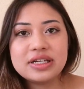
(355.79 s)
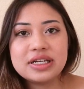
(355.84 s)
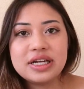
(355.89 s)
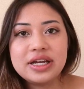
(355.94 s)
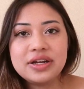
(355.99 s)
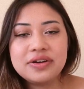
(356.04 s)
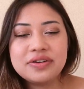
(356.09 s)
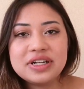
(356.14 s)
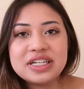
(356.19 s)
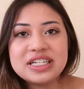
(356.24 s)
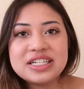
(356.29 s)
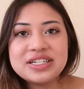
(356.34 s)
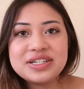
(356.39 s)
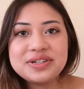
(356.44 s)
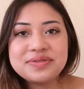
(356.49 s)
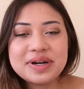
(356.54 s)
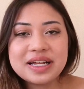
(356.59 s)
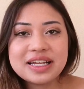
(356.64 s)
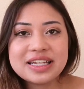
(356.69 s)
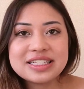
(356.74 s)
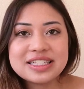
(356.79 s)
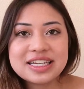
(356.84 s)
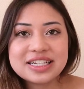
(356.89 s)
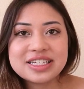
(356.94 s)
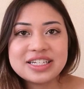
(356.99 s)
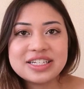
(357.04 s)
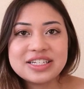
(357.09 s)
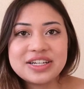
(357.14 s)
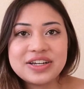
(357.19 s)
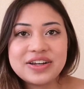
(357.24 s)
In order to do well in
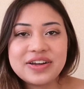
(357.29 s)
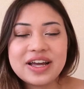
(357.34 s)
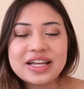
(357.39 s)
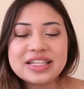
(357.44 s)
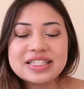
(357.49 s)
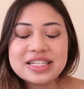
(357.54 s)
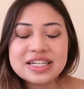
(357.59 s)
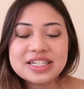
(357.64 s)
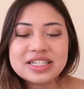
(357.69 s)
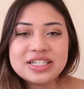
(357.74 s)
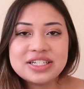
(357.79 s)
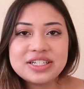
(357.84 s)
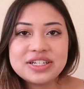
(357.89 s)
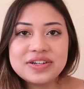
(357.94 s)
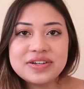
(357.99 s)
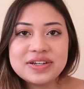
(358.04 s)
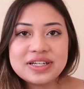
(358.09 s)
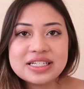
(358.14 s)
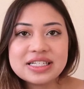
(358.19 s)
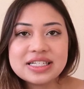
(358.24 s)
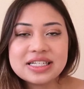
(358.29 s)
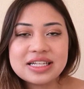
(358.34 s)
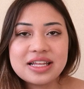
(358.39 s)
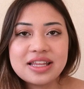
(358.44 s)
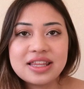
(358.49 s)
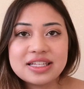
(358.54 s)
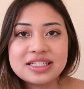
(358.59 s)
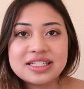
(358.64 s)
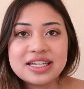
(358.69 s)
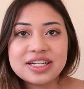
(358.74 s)
section 2, and section 2 is
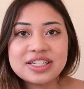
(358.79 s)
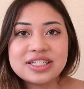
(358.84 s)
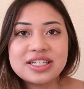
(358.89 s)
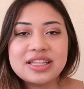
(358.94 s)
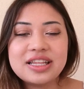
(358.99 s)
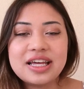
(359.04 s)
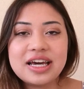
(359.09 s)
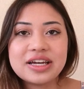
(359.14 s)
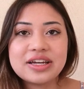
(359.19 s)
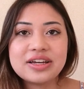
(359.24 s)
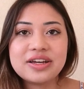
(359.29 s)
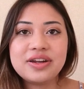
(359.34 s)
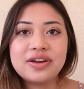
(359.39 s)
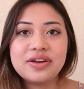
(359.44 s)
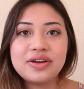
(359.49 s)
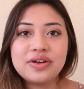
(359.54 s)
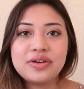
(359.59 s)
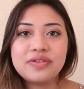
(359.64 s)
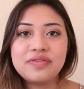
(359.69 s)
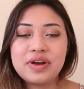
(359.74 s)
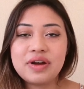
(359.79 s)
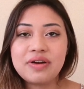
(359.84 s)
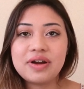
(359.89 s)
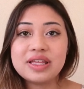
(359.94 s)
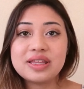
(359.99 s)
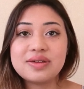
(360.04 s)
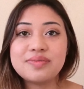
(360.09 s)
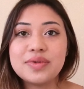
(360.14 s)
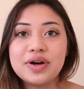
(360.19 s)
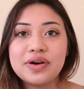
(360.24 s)
the section that can
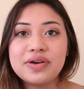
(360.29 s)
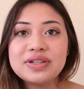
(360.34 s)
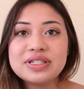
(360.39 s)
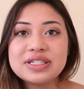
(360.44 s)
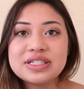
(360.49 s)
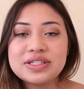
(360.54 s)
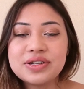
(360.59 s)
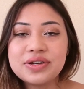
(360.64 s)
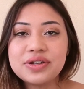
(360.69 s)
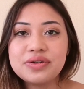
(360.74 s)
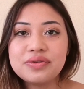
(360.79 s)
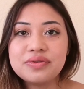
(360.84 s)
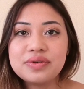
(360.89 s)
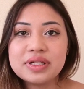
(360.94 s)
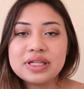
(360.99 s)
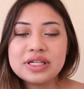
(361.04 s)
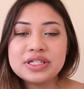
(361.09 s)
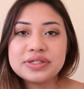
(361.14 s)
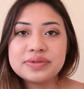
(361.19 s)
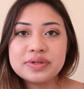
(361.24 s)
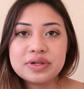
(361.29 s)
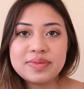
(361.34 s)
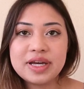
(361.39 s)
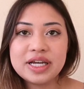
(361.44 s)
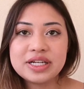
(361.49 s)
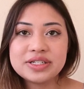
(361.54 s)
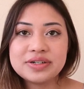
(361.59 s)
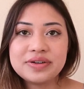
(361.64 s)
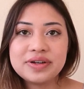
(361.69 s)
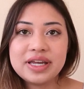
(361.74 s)
vary the most, so you really do want to
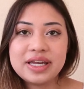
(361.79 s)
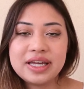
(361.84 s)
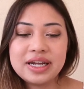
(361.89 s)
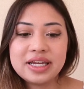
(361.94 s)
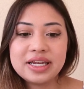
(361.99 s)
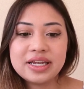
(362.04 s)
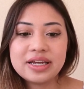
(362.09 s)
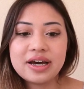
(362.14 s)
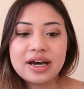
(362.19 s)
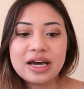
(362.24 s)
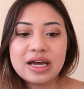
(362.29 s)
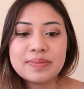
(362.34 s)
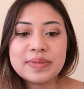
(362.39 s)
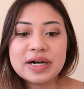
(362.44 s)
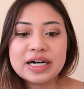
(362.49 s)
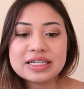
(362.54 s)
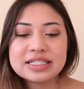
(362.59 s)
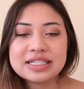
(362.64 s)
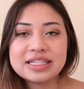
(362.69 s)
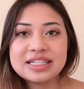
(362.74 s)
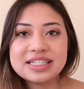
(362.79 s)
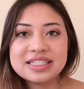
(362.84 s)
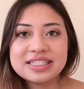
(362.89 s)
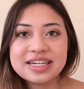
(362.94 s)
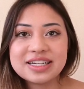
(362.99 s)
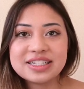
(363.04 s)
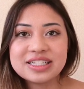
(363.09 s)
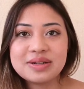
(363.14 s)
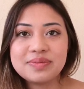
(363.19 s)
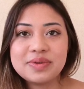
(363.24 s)
make sure you're hitting high marks in this section,